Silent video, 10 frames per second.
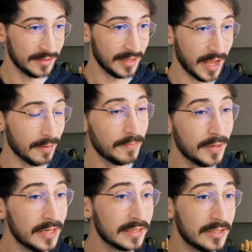Yeah,
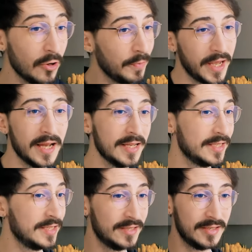but not
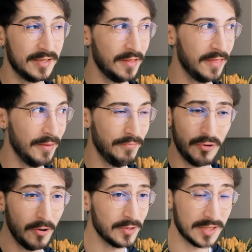because the
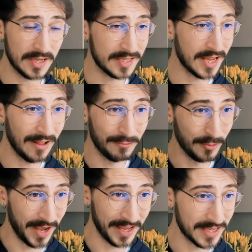process itself will
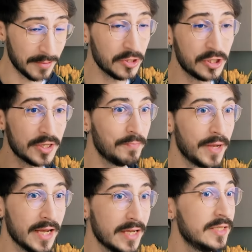make it separate, it's just
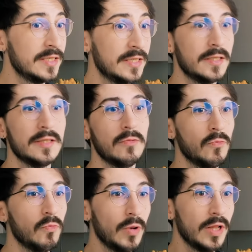because
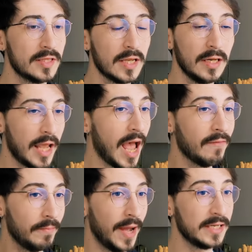we'll suddenly
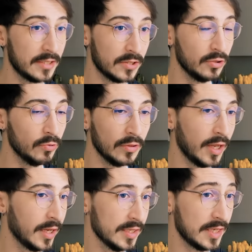have a better tool.
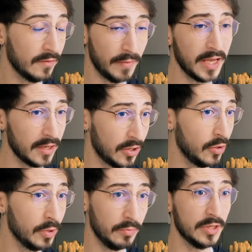Like instead of making
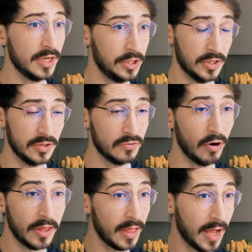human musicians
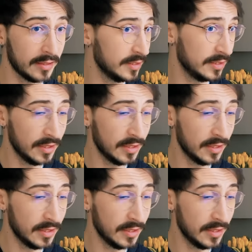write that